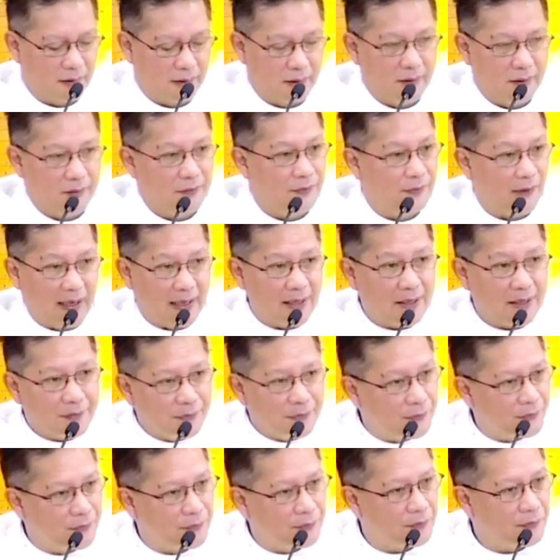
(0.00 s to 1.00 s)

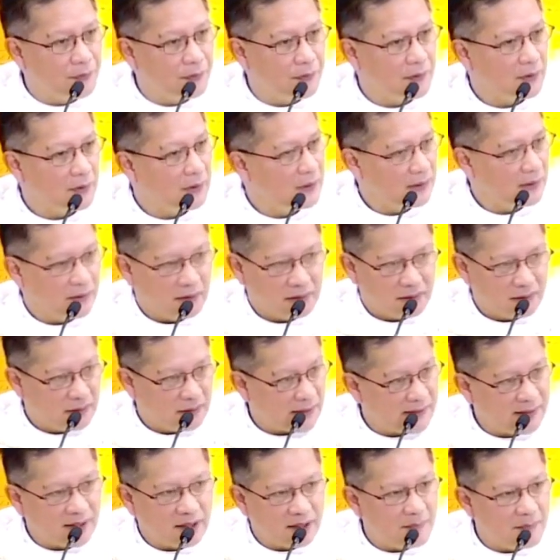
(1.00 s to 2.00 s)
5?
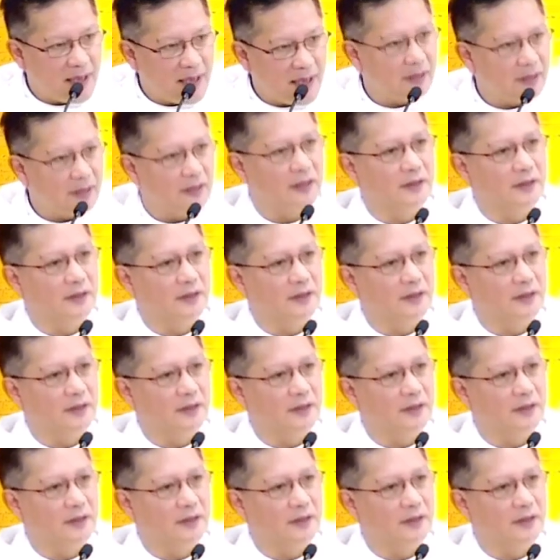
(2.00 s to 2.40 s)
Does not matter.